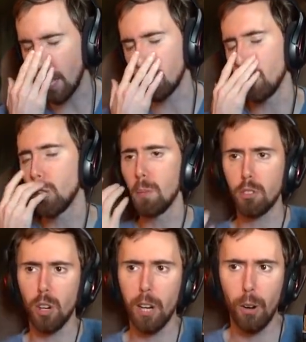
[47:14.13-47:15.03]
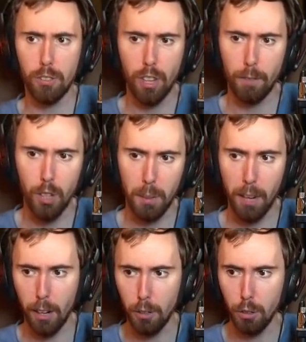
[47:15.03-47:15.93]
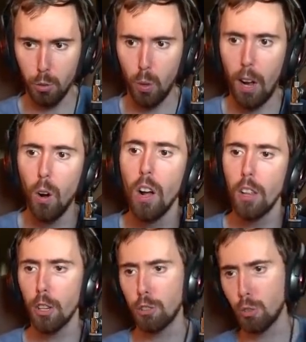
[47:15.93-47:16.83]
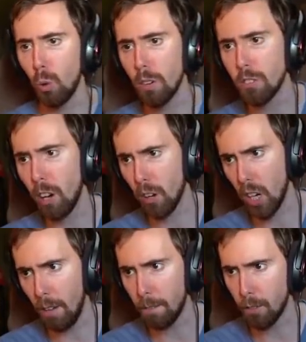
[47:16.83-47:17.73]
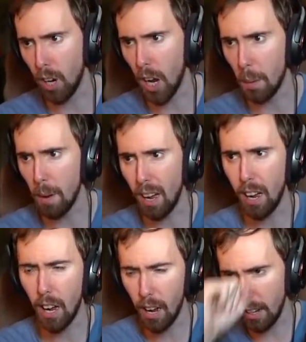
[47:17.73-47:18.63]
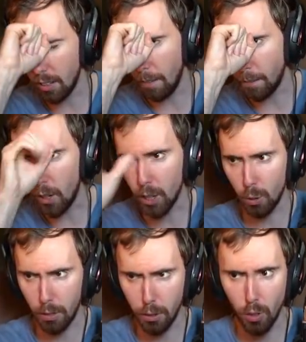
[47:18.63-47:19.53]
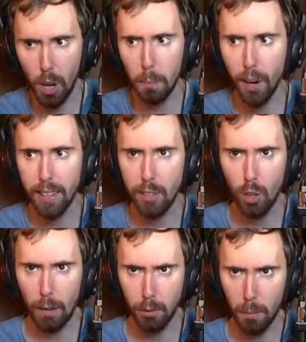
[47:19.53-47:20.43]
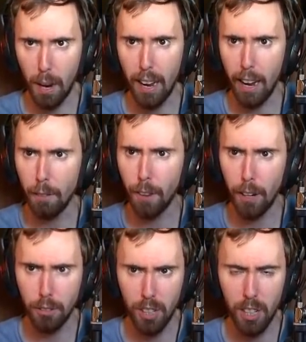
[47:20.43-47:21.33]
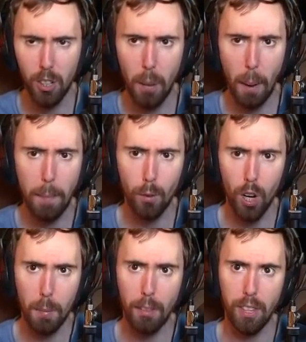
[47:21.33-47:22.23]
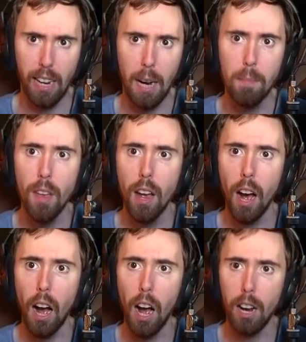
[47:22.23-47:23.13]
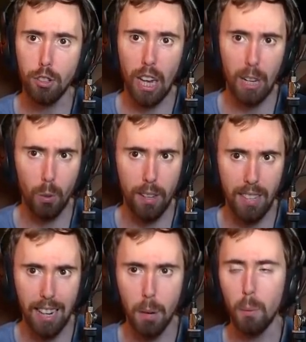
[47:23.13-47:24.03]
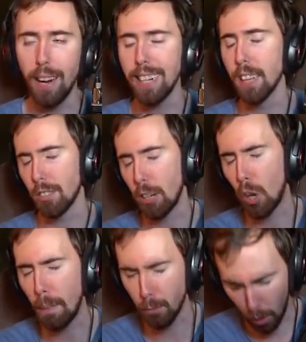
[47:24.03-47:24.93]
that's the Tomb of Sargeras set for Demon Hunters as well. Those swords there come from, is that Felon Crest's Longblade that drops from Hellfire Citadel? I might be wrong about the name. Shadowrend Talonblade, yes, that drops